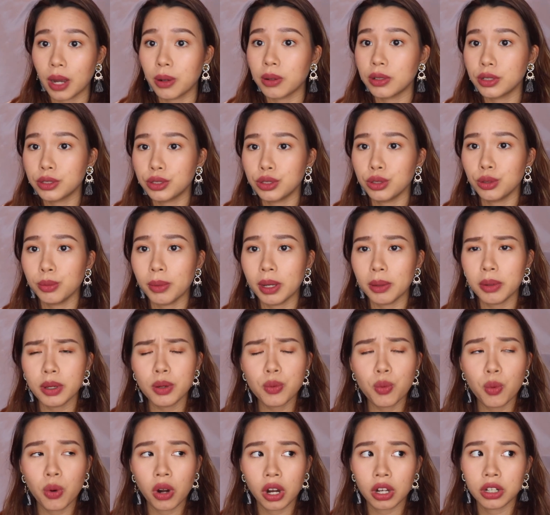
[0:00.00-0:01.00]
I will do maybe
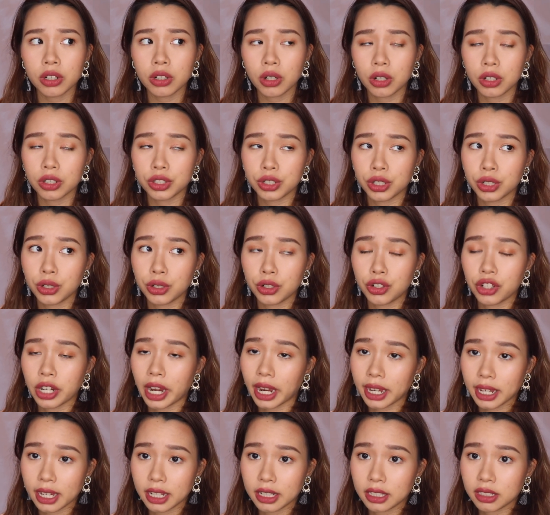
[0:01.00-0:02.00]
one or two
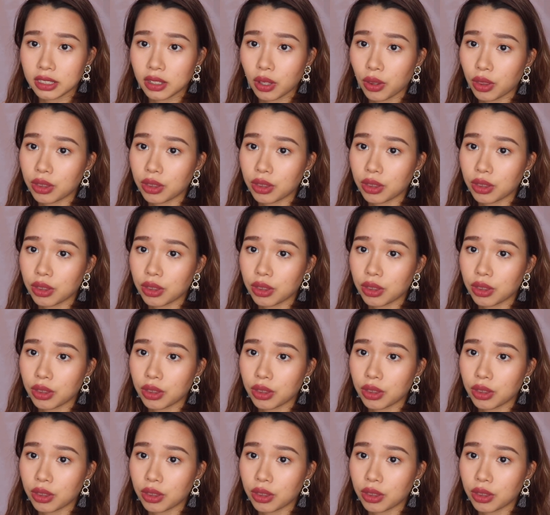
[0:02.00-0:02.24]
check-ins